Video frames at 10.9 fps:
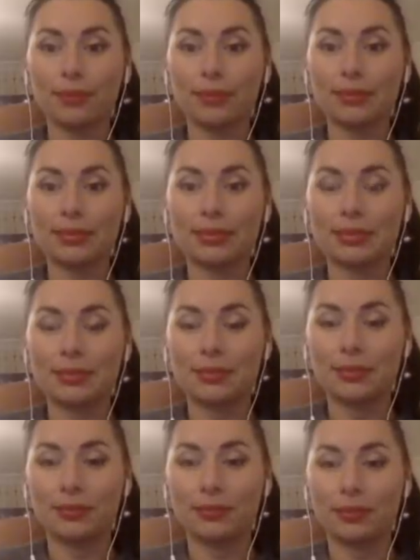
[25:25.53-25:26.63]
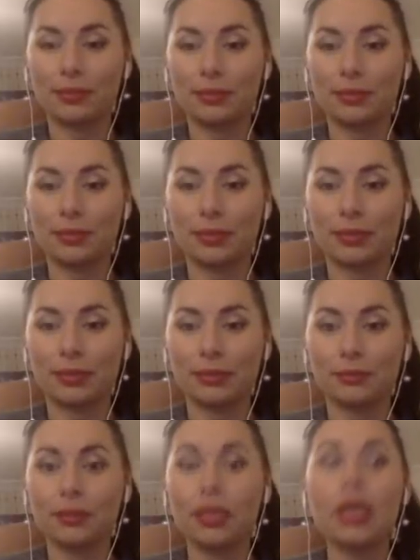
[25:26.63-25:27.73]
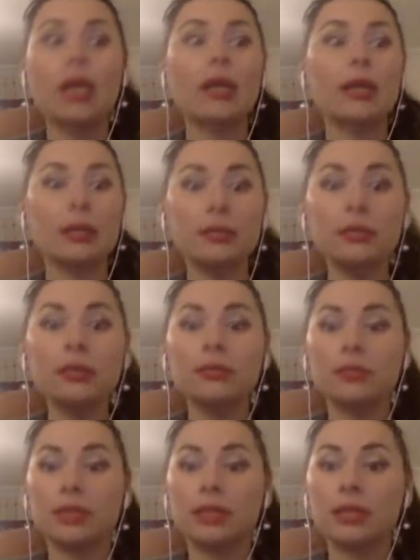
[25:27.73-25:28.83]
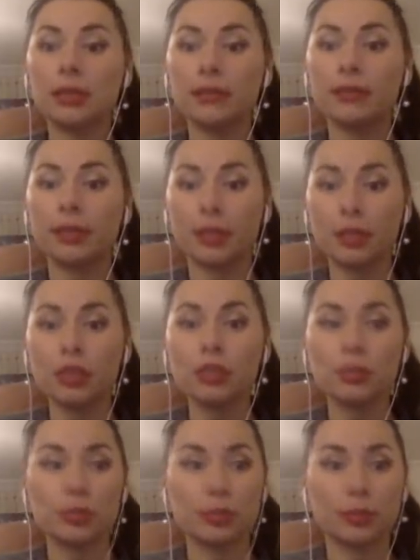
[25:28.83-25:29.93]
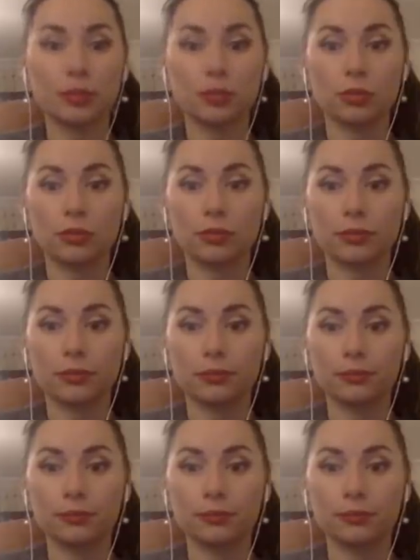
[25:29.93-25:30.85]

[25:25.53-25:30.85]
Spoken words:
They are suffering while they are married. Even if they have relationships, they must suffer.